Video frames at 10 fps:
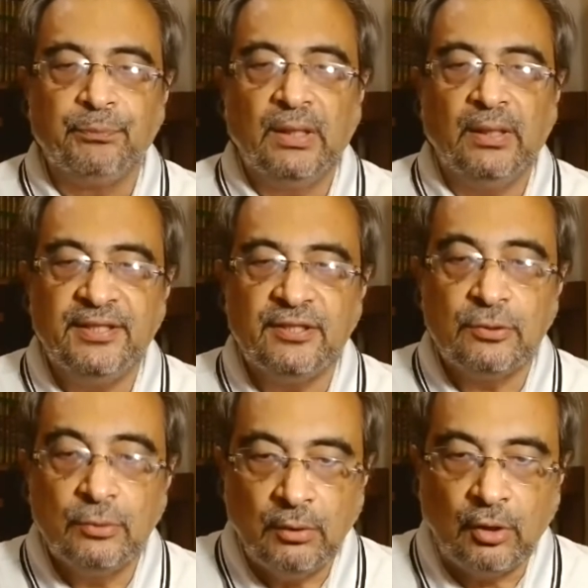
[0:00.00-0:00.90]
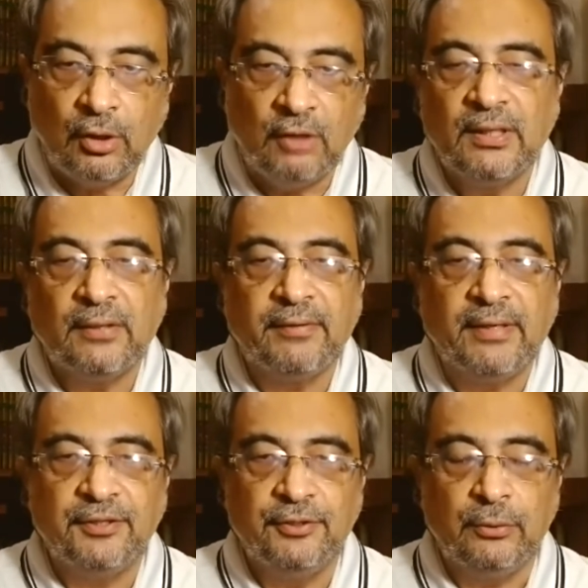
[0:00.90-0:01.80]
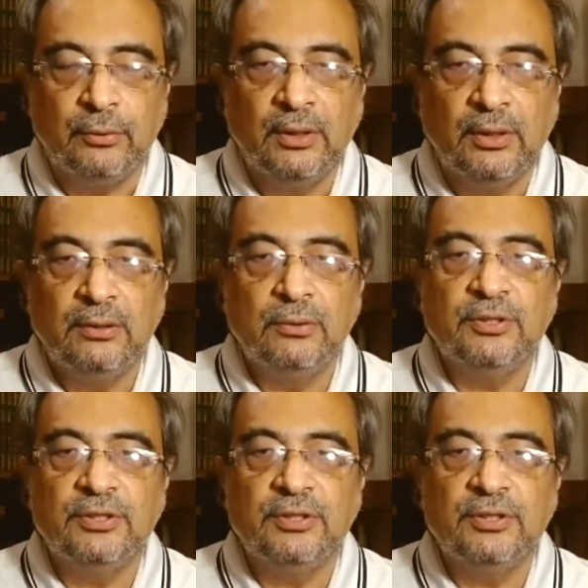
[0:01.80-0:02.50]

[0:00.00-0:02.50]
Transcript: is to offer our gratitude. To,